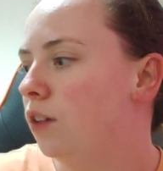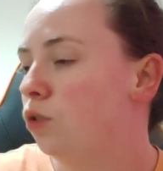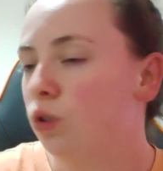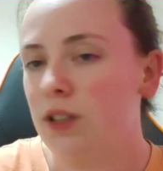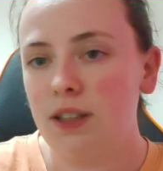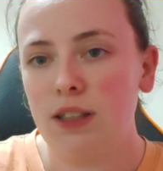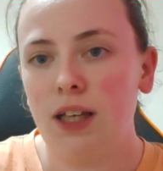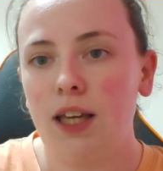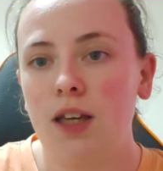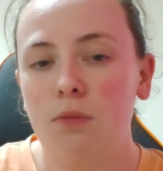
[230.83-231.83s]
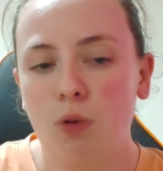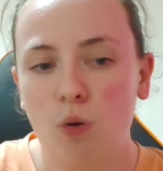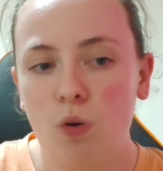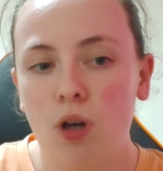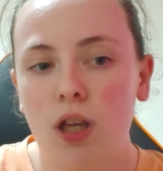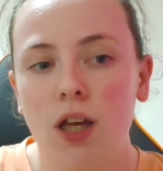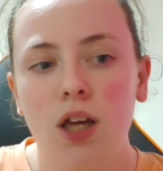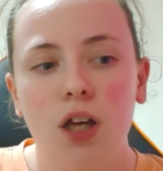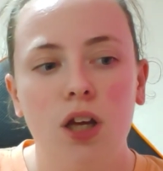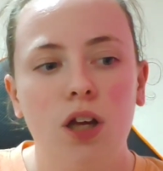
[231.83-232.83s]
this autistic boy
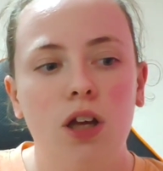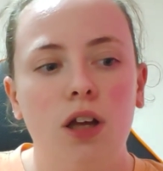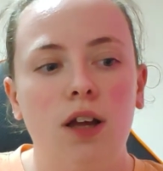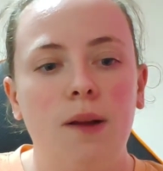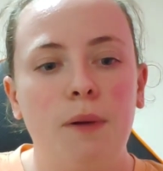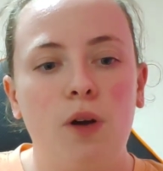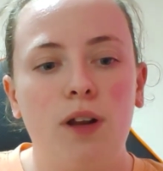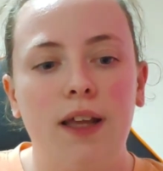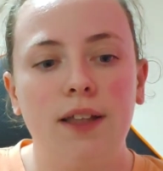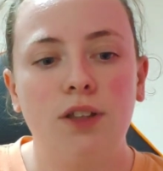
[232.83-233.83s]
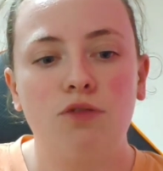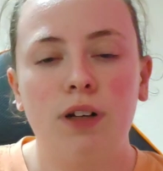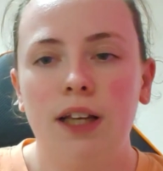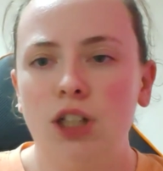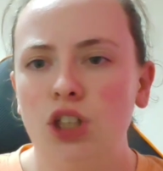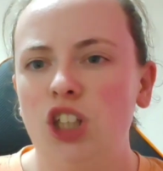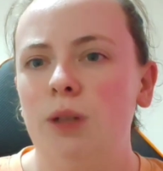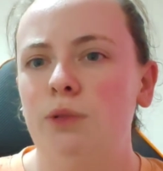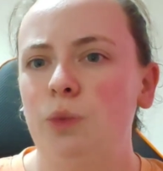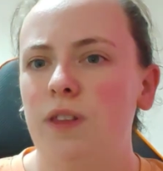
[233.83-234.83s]
and about his
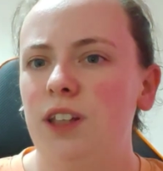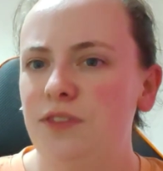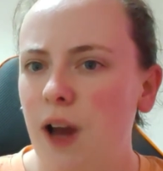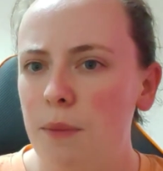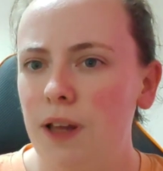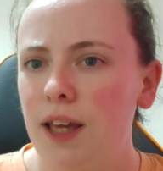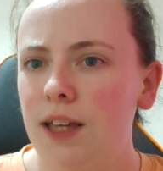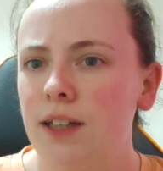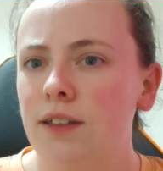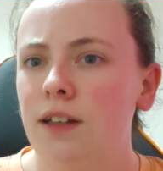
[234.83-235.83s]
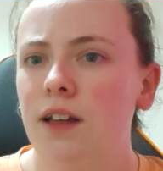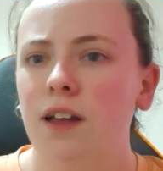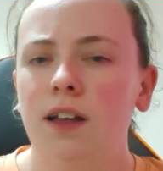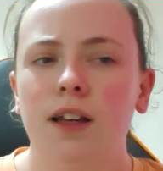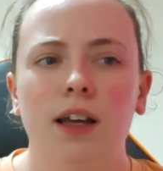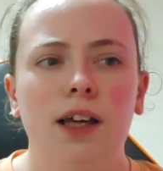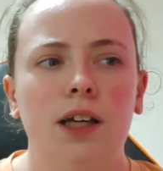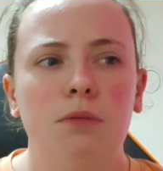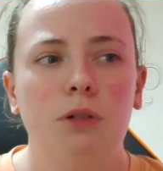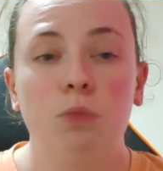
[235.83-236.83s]
relationships with his family,
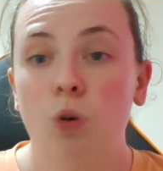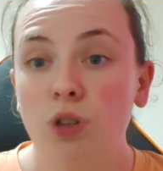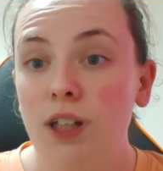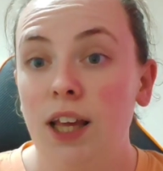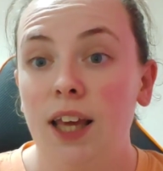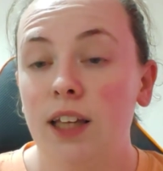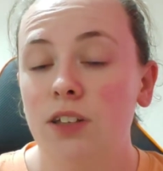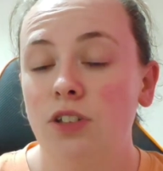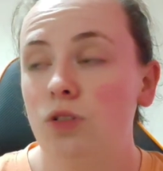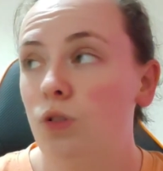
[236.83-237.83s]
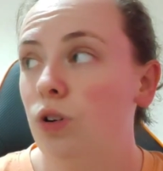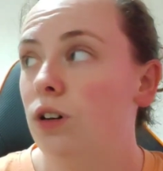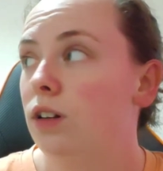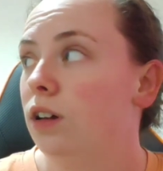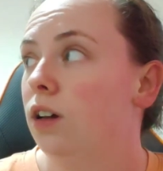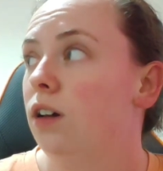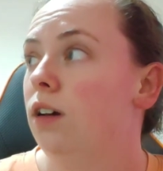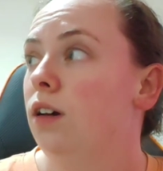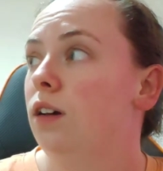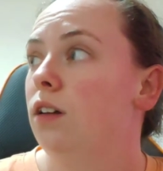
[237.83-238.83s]
mostly. So
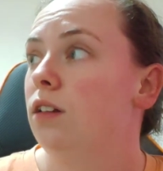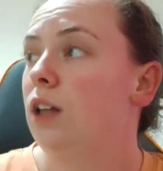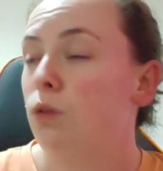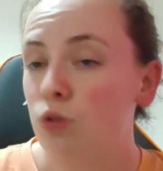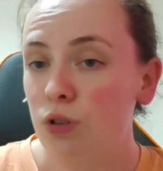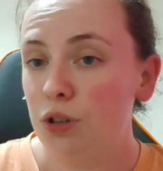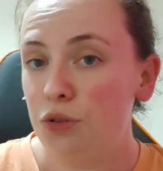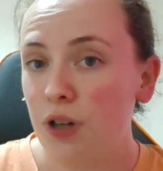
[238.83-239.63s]
that was all